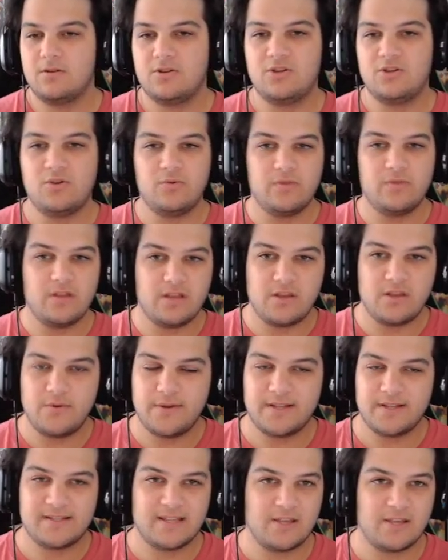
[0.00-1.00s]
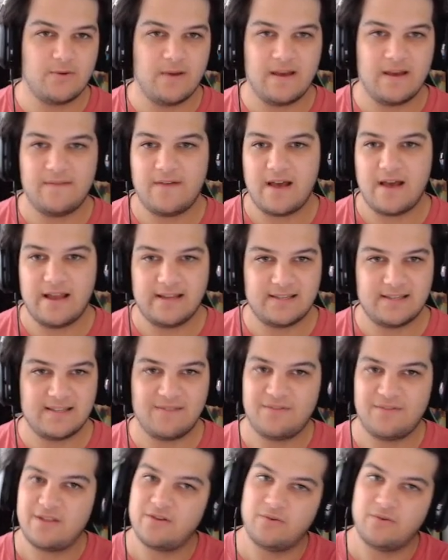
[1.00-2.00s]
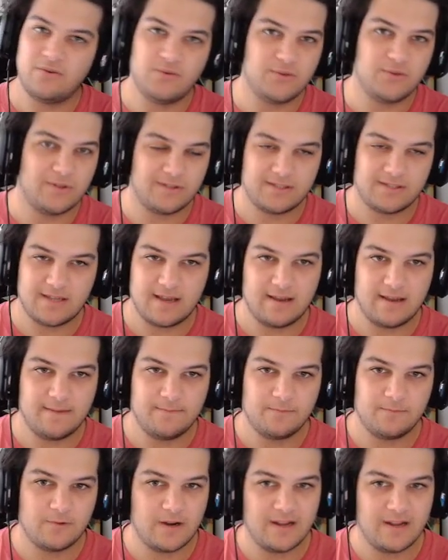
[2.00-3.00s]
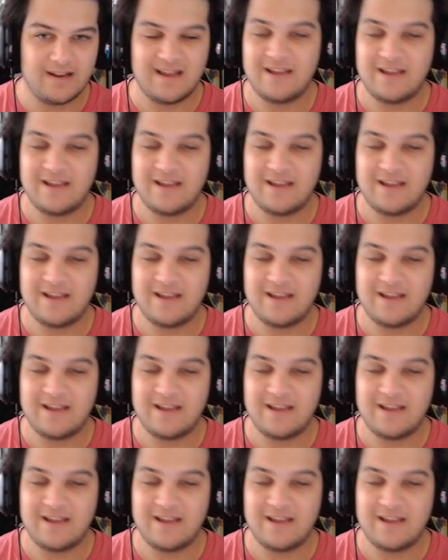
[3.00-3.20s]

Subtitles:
Do the units that you have highest level that you use all the time, right?